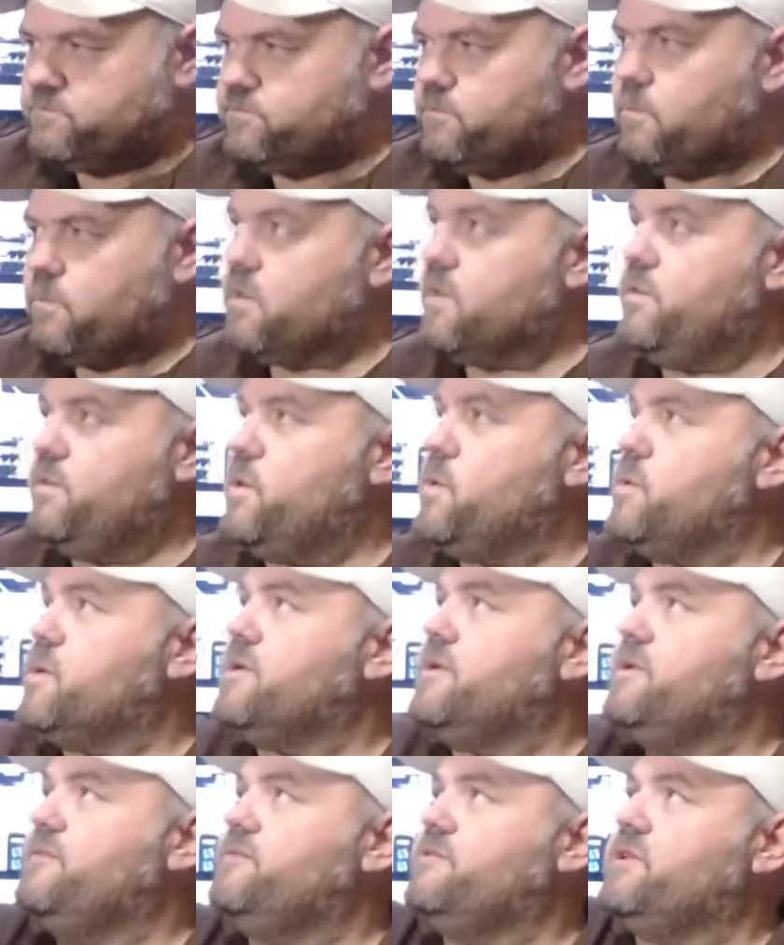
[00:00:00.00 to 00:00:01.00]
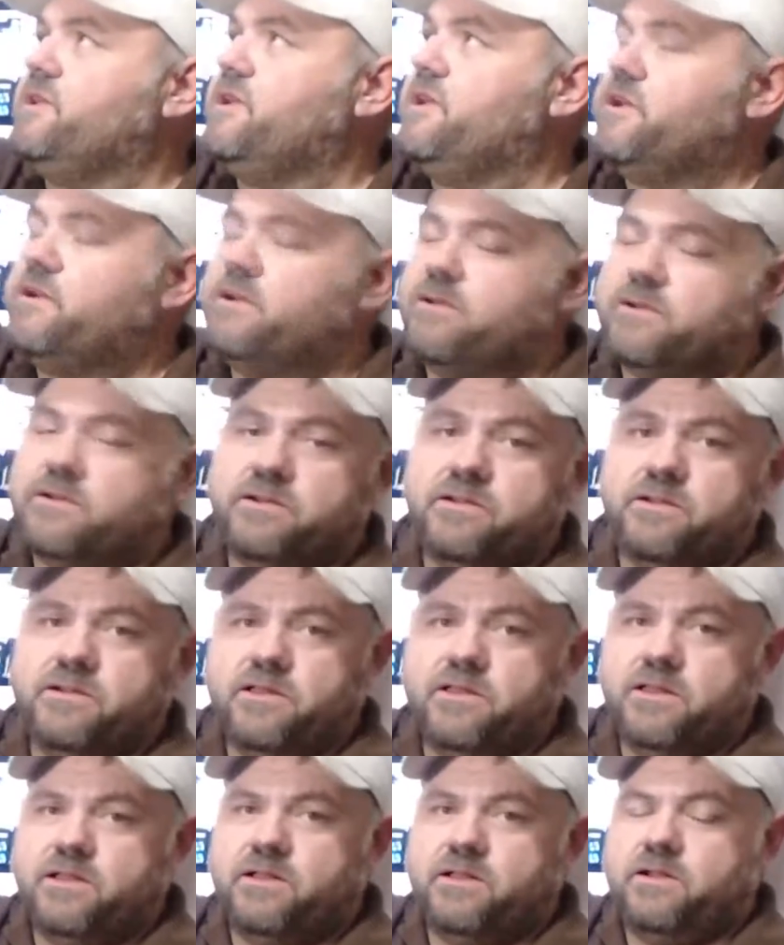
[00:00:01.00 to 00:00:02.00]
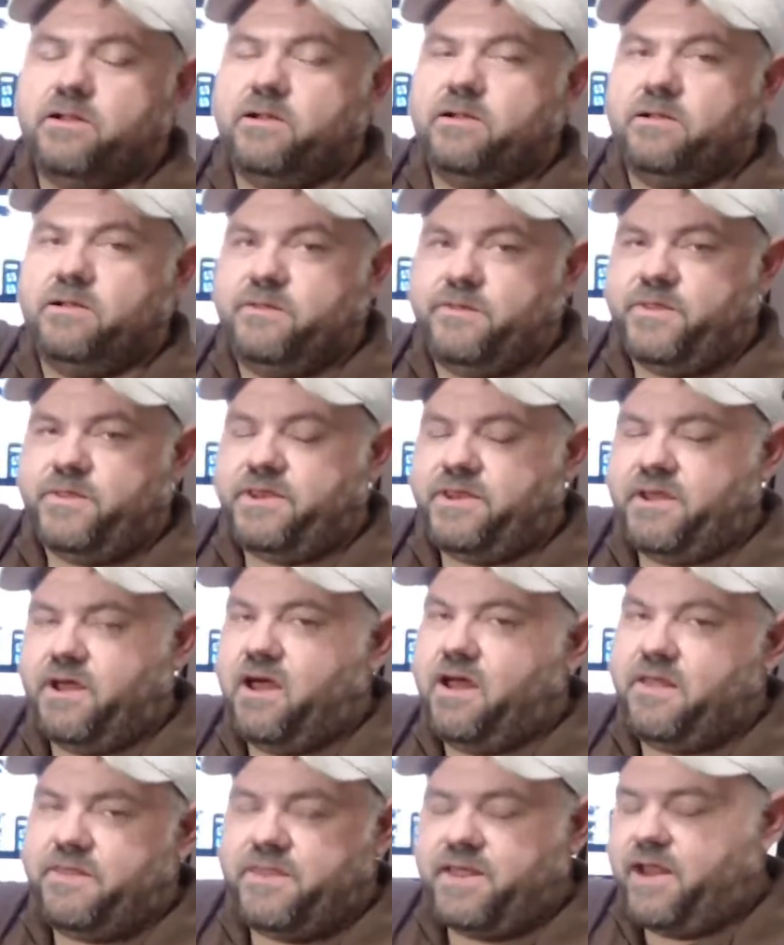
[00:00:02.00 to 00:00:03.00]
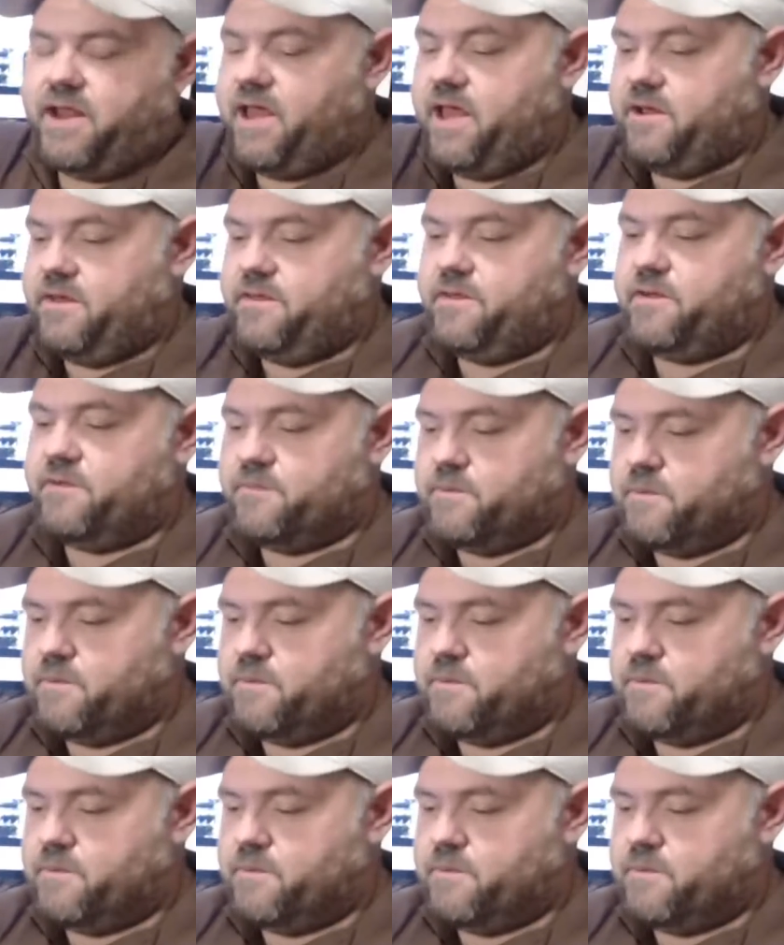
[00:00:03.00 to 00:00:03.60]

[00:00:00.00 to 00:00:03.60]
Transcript: Nowhere even near the knot that I had in there for my